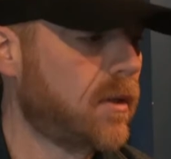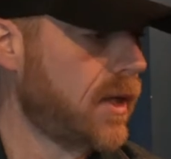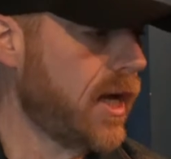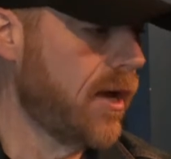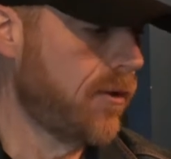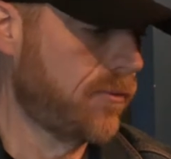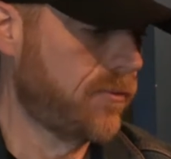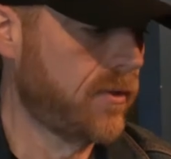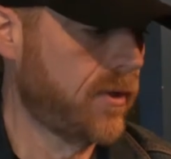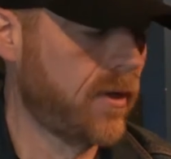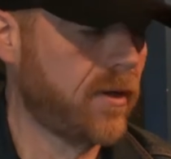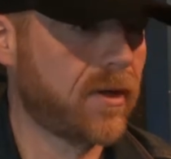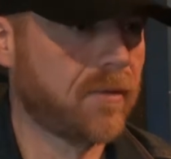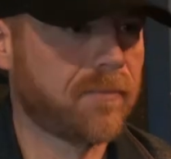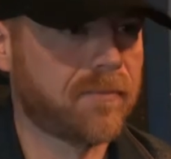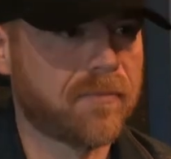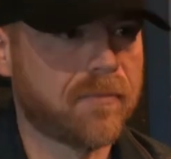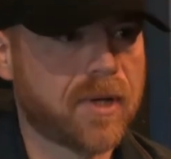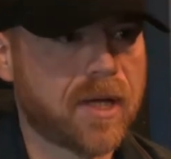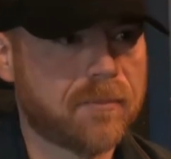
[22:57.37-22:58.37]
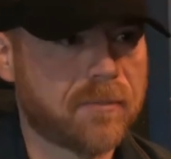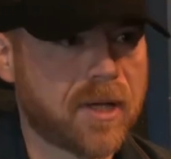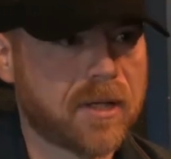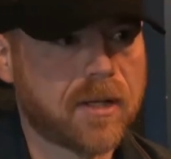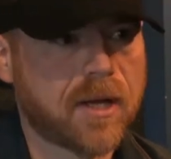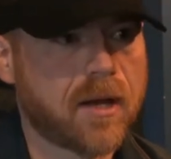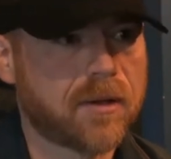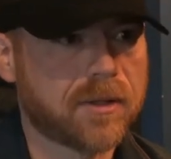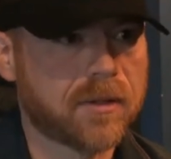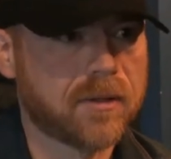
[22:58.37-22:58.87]
I've yeah. my, my
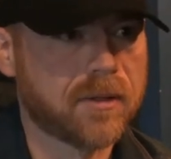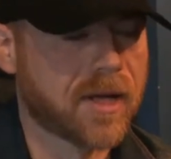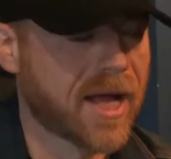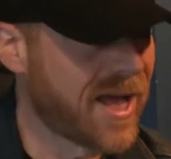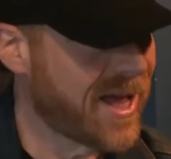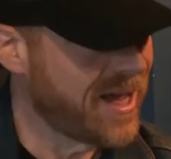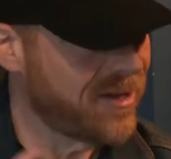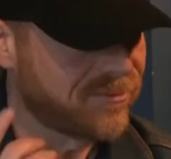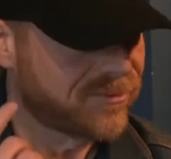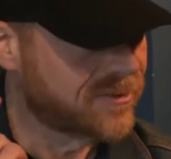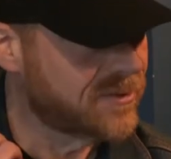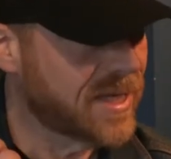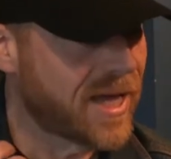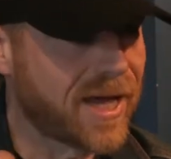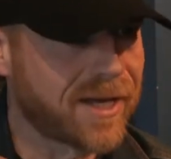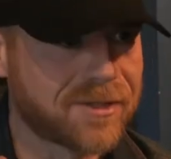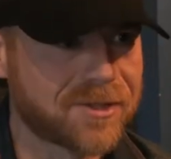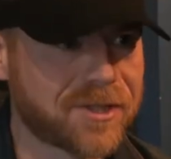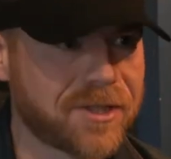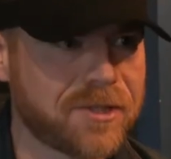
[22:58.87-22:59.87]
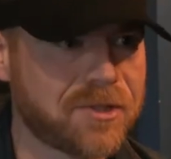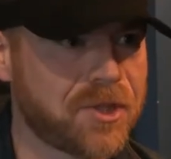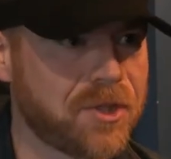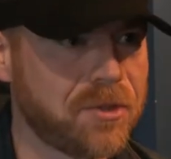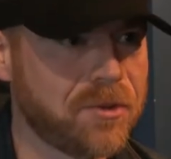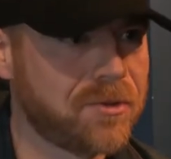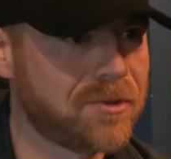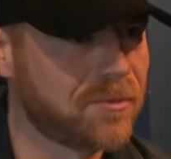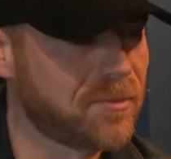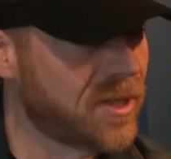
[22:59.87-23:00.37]
doctor. I have sinus
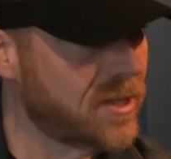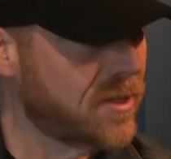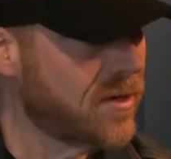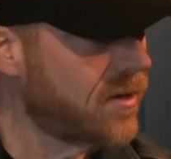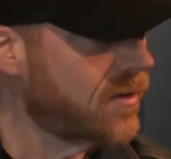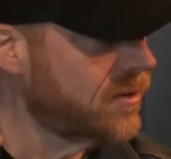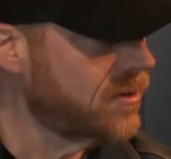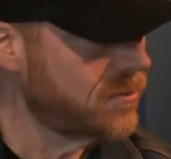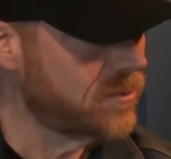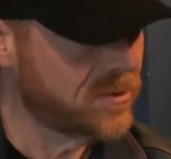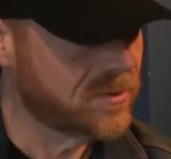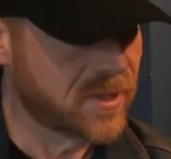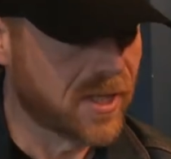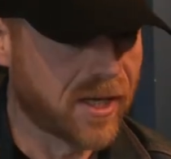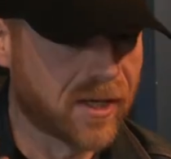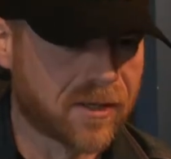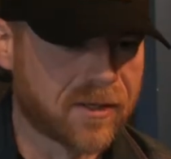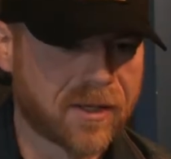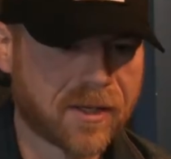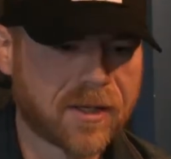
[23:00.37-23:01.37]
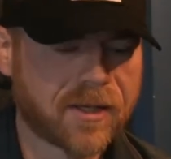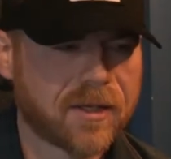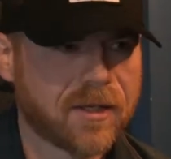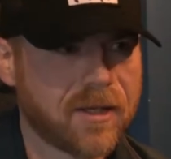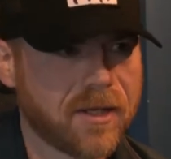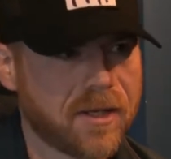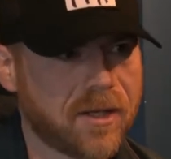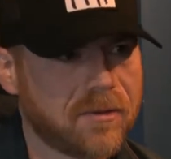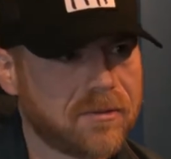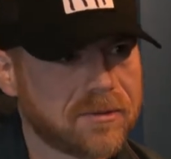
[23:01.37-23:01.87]
issues, and my doctor was like,
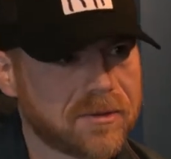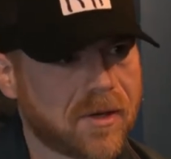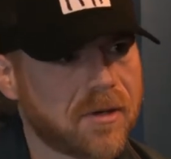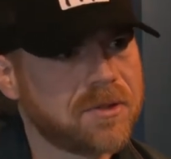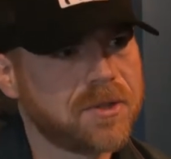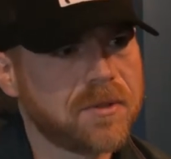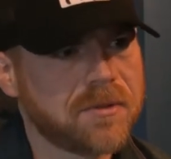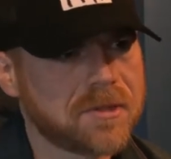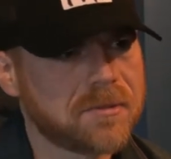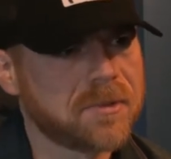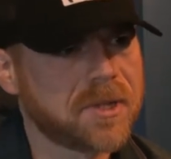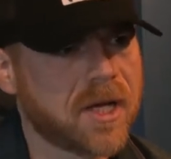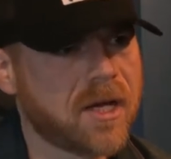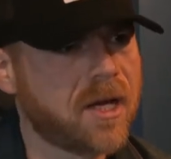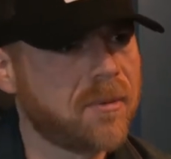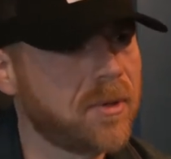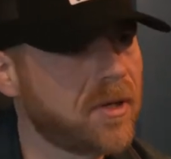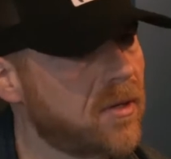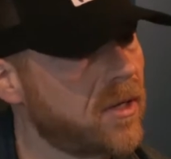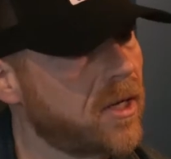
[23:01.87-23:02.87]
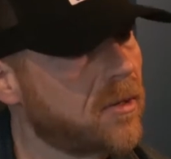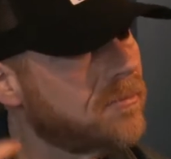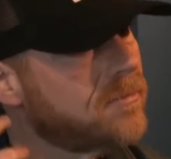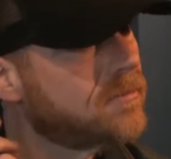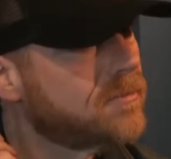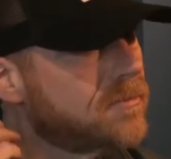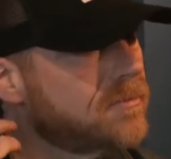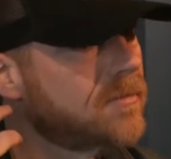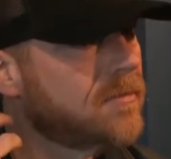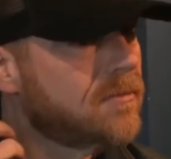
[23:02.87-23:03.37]
you know, start chewing some gum. help
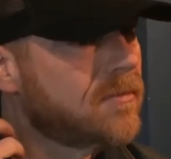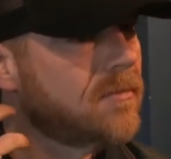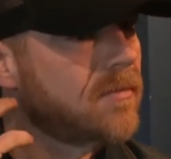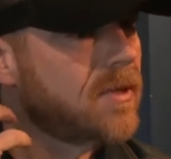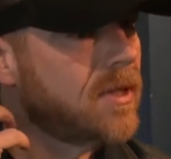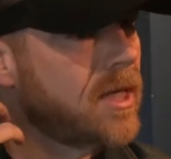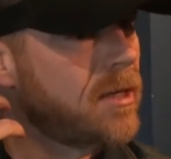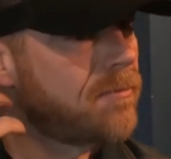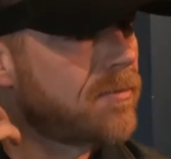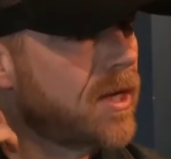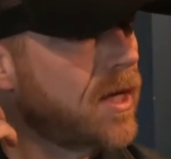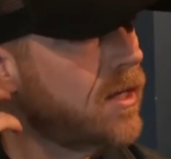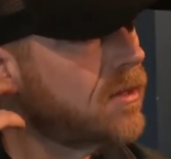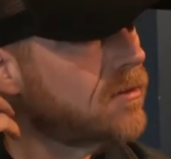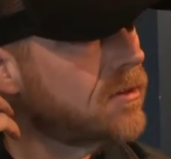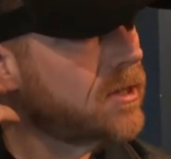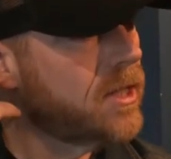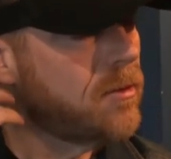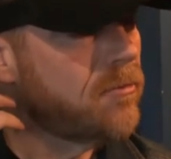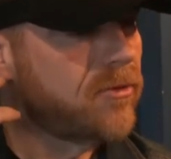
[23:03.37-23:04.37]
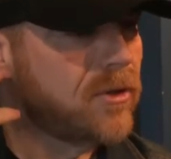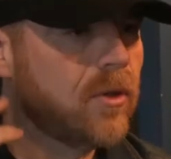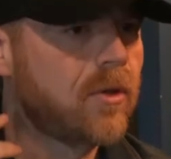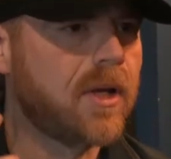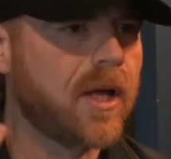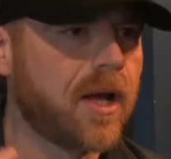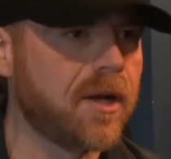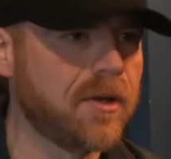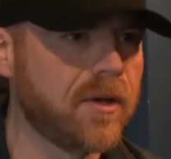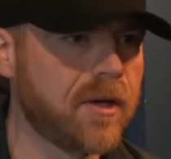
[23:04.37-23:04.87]
keep that keep fluid
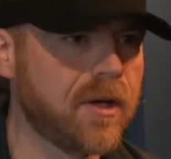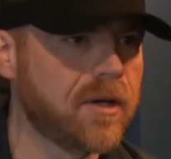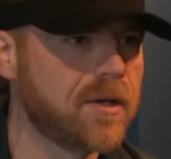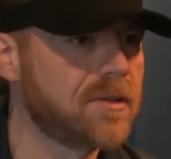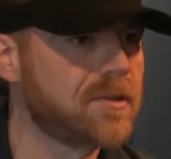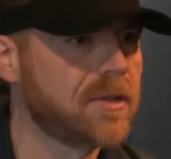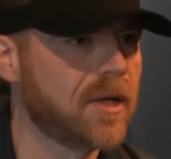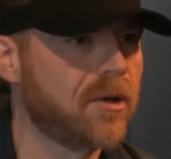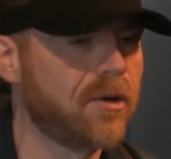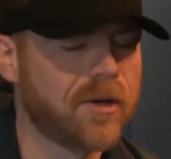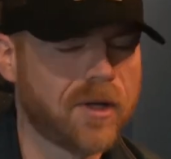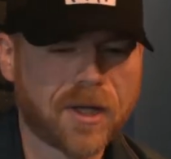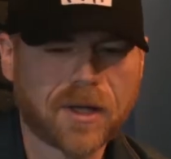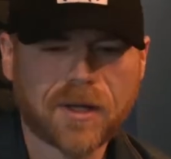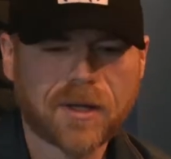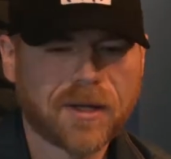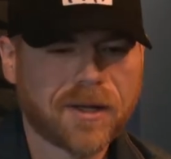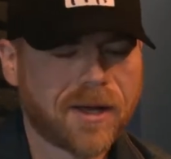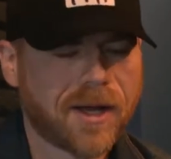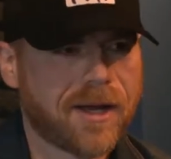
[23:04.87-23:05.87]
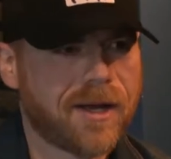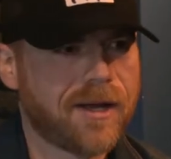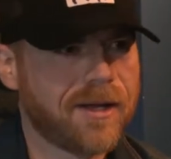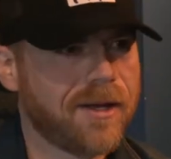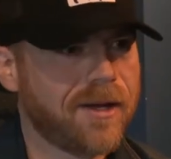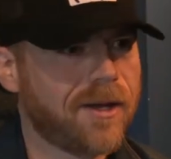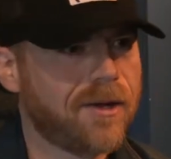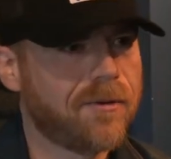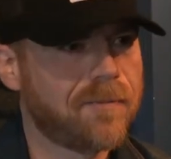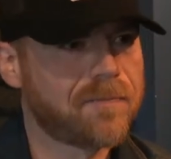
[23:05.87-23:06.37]
out of your ears. So, hmm. uh,
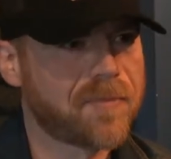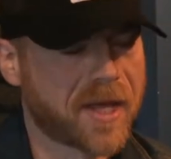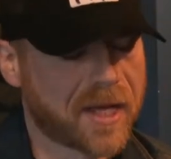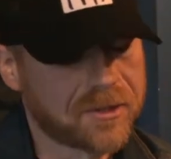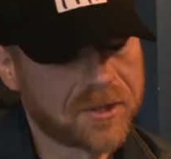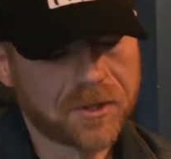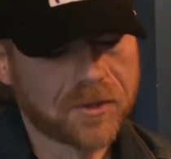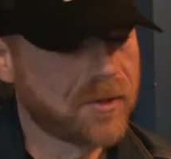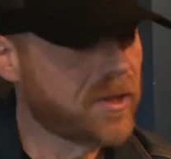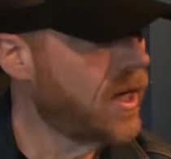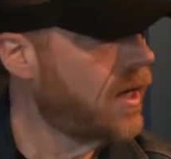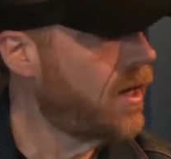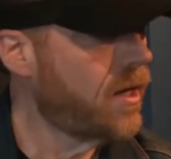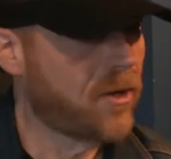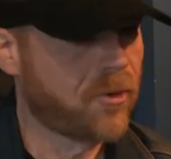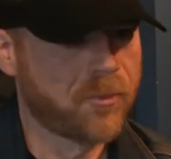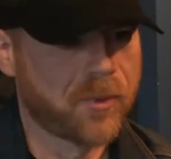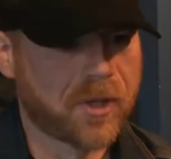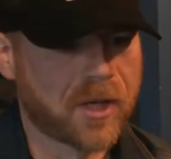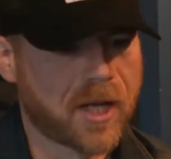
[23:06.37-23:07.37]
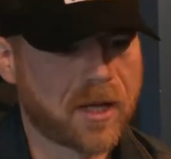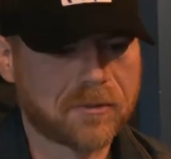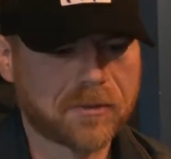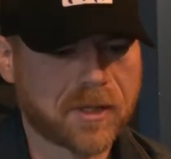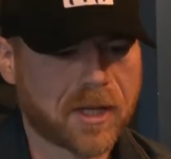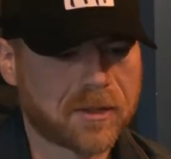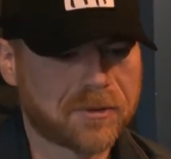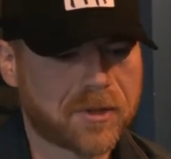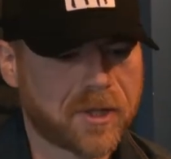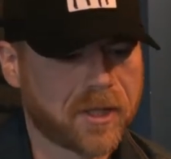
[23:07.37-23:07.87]
you know, I chew gum and I,
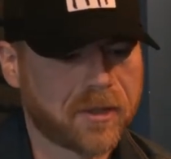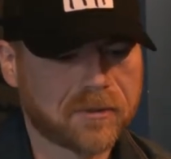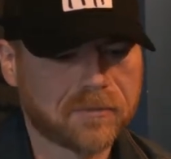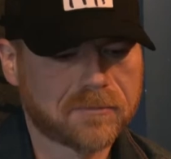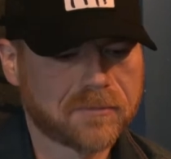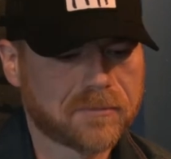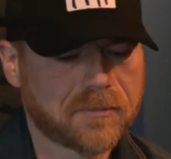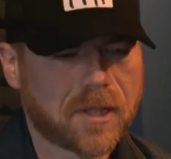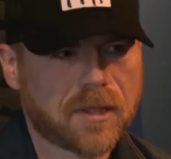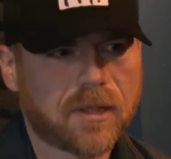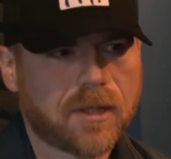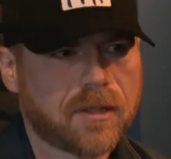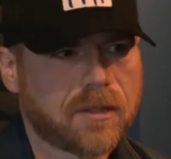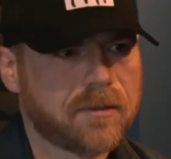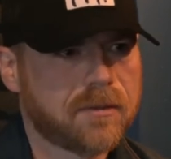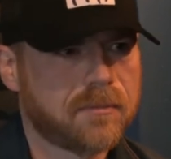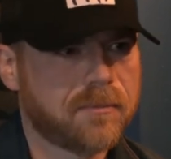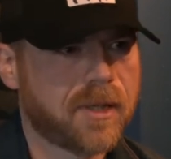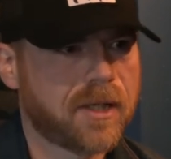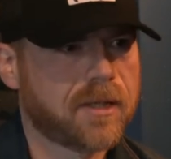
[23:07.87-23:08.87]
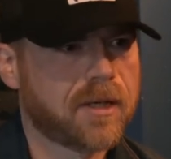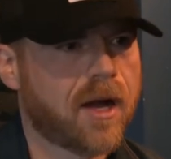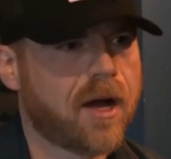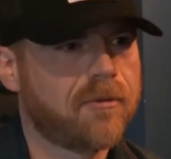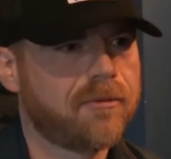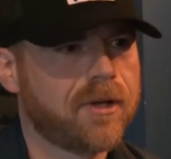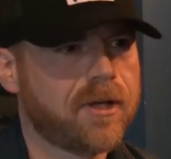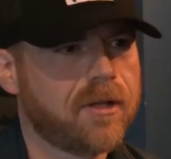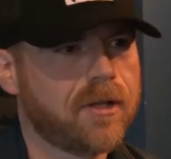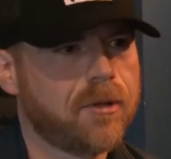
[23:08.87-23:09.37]
I drink my
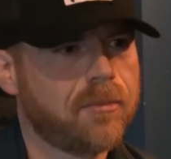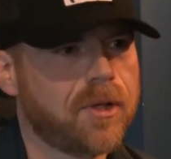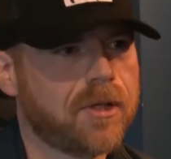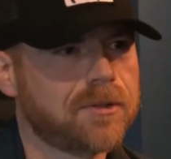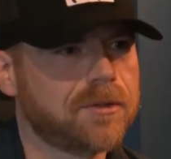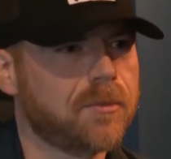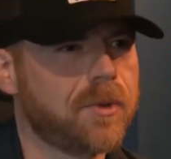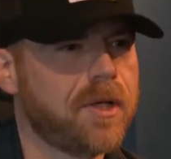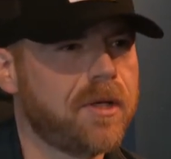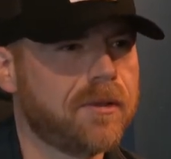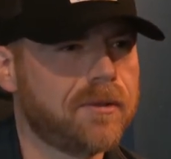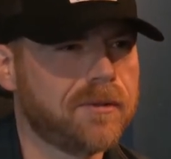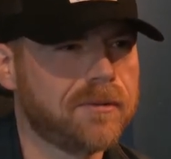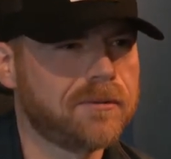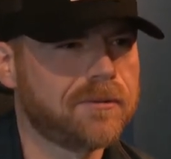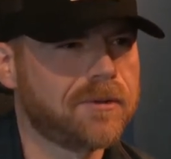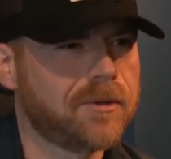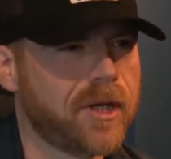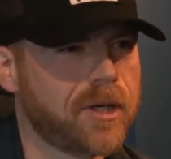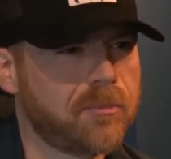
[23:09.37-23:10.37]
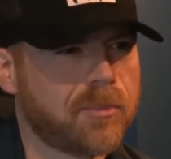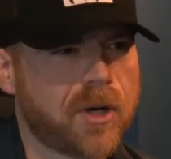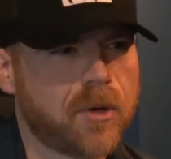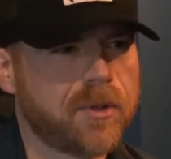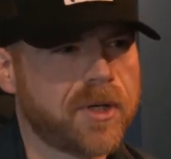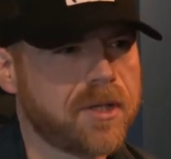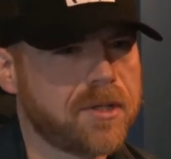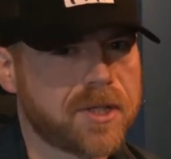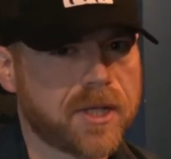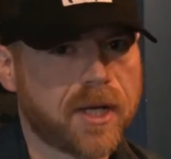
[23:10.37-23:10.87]
coffee a little bit sweet and drink
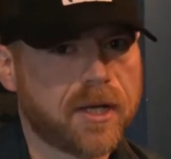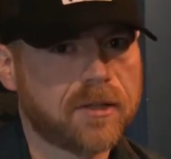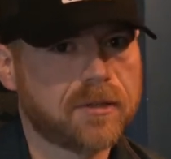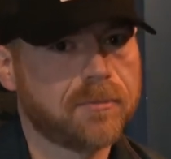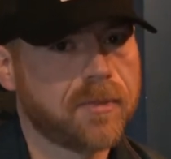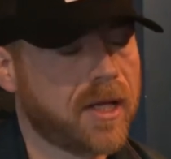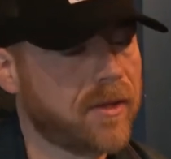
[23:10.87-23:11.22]
protein shakes.